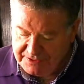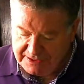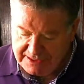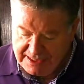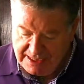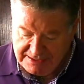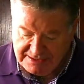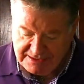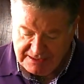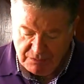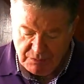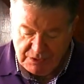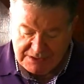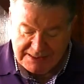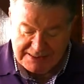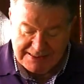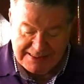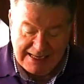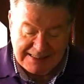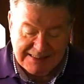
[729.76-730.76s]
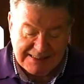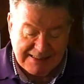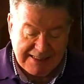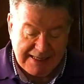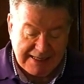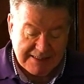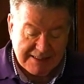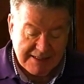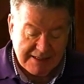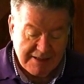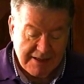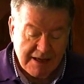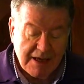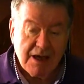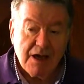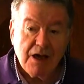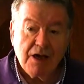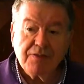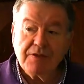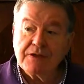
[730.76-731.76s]
Kastner was assassinated,
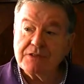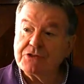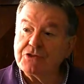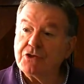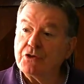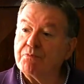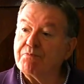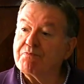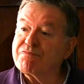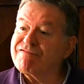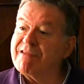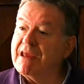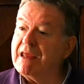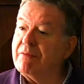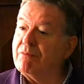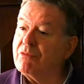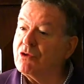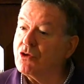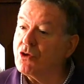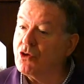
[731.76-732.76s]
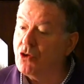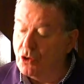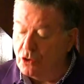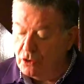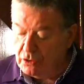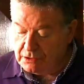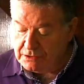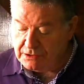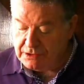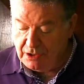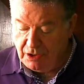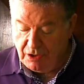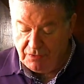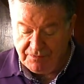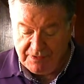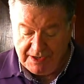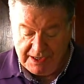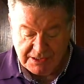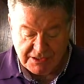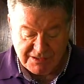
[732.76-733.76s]
the Supreme Court
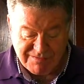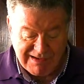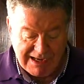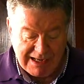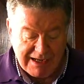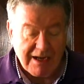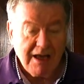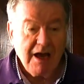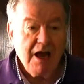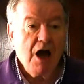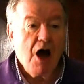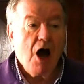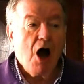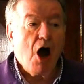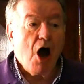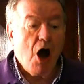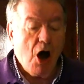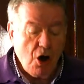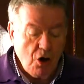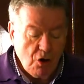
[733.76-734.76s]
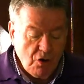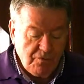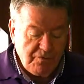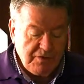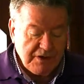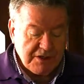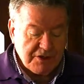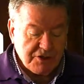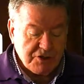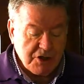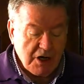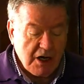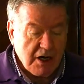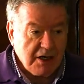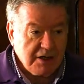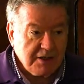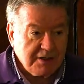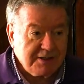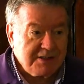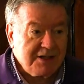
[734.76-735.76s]
of Israel
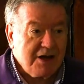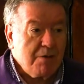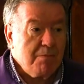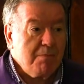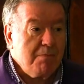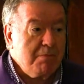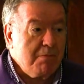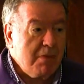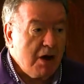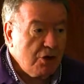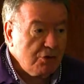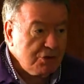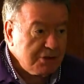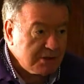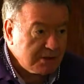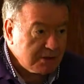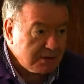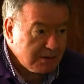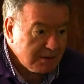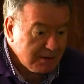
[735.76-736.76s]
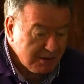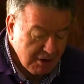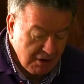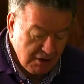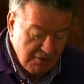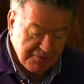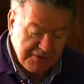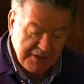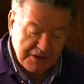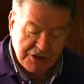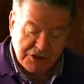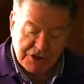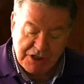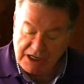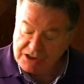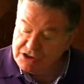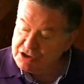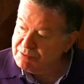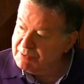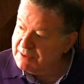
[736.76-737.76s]
overturned most of the
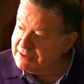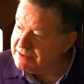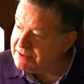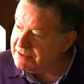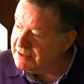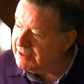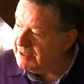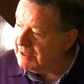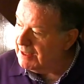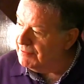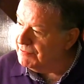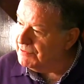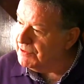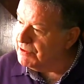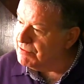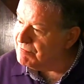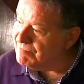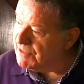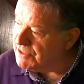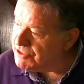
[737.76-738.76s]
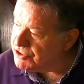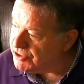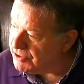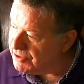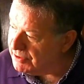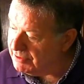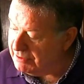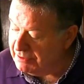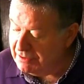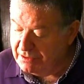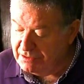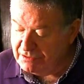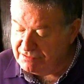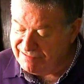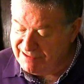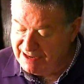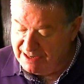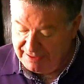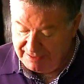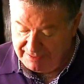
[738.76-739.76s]
judgment in the original
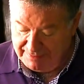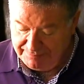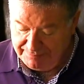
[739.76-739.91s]
trial.